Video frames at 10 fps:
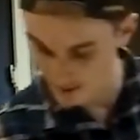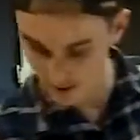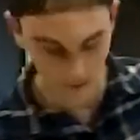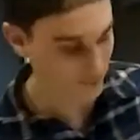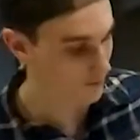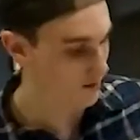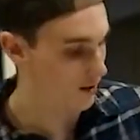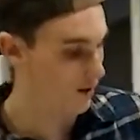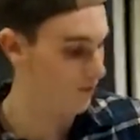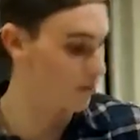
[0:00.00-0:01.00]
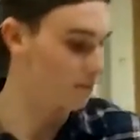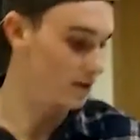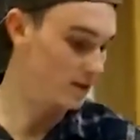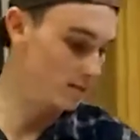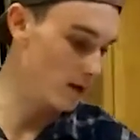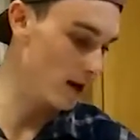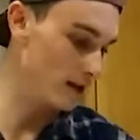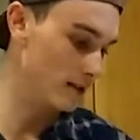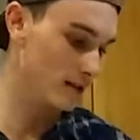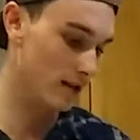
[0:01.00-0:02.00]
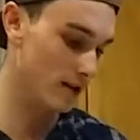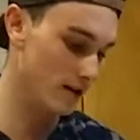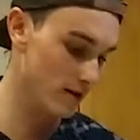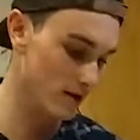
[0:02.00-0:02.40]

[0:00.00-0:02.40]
tablespoons of pumpkin spice.